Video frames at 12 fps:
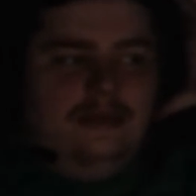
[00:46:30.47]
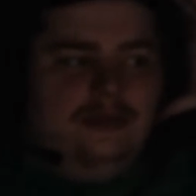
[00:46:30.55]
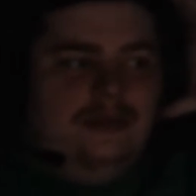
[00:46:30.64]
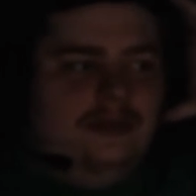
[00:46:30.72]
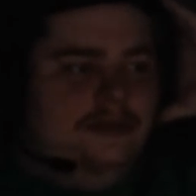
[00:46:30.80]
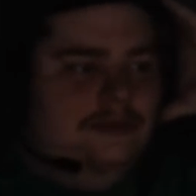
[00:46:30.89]

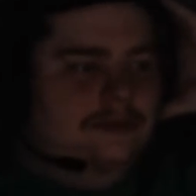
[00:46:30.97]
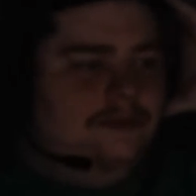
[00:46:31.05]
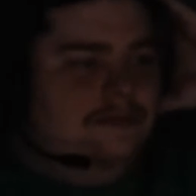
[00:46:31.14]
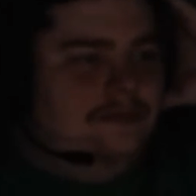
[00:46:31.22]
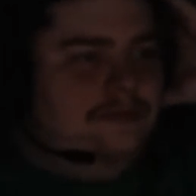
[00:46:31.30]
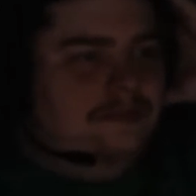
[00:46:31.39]
And
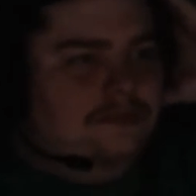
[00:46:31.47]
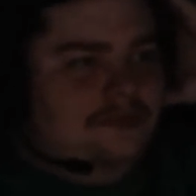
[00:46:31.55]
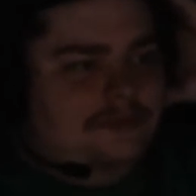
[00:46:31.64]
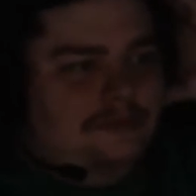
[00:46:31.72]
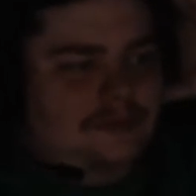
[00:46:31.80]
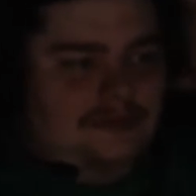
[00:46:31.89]
yesterday,
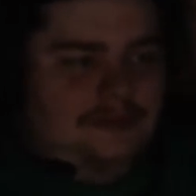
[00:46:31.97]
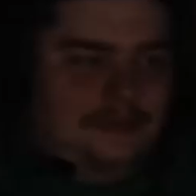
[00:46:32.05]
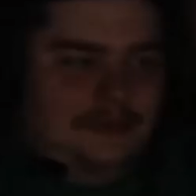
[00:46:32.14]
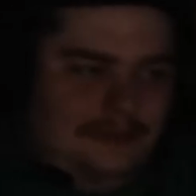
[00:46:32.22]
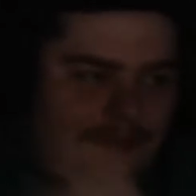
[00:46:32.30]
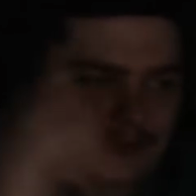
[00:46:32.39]
Friday,